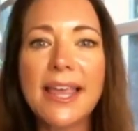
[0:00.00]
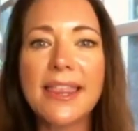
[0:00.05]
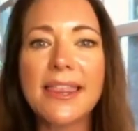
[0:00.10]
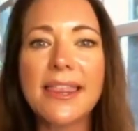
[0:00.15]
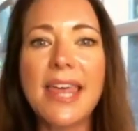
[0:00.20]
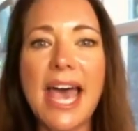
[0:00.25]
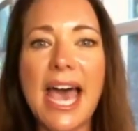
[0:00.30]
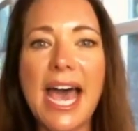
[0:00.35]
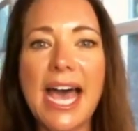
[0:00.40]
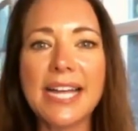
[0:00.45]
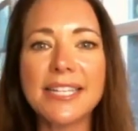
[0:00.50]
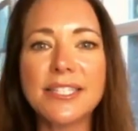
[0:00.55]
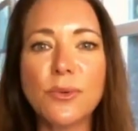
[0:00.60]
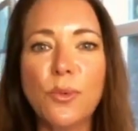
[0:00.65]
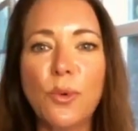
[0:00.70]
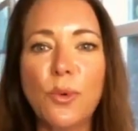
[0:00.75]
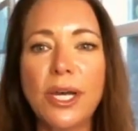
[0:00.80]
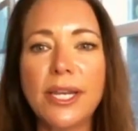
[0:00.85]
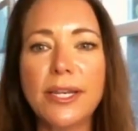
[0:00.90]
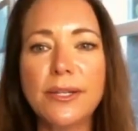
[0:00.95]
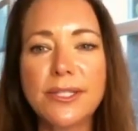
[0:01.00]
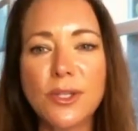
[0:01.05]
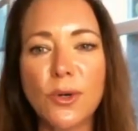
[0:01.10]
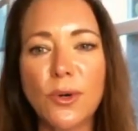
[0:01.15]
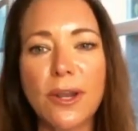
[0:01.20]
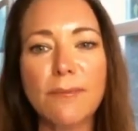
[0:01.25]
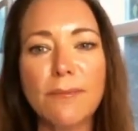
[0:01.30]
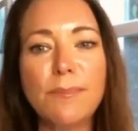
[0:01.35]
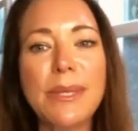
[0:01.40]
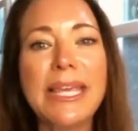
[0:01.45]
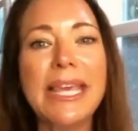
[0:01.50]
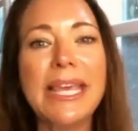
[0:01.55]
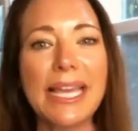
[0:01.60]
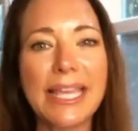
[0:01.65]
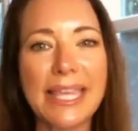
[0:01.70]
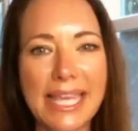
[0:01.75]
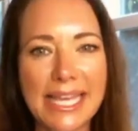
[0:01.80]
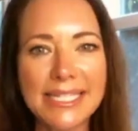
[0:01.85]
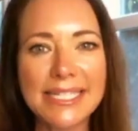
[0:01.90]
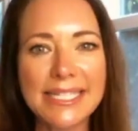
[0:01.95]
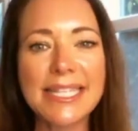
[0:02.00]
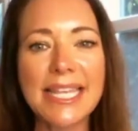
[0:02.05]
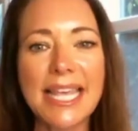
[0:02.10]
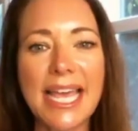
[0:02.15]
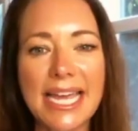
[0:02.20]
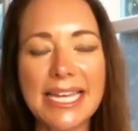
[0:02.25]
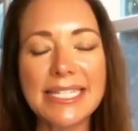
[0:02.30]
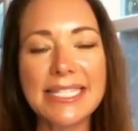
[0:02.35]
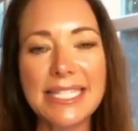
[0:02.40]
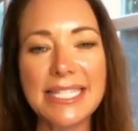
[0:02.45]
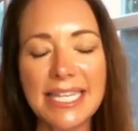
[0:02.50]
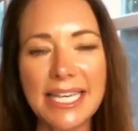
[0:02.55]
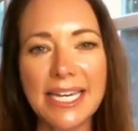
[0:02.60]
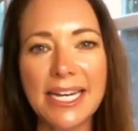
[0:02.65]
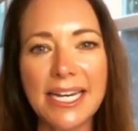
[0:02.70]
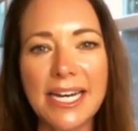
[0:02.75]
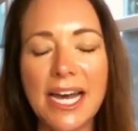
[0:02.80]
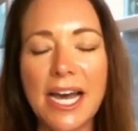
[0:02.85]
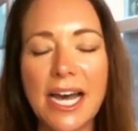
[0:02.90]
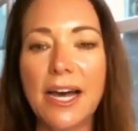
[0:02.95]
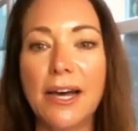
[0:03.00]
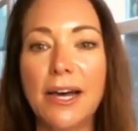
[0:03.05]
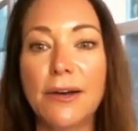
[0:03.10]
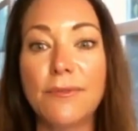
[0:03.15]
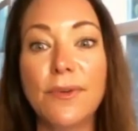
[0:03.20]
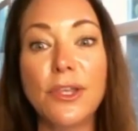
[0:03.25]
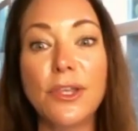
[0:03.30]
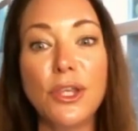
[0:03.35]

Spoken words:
that would sort of be against the idea of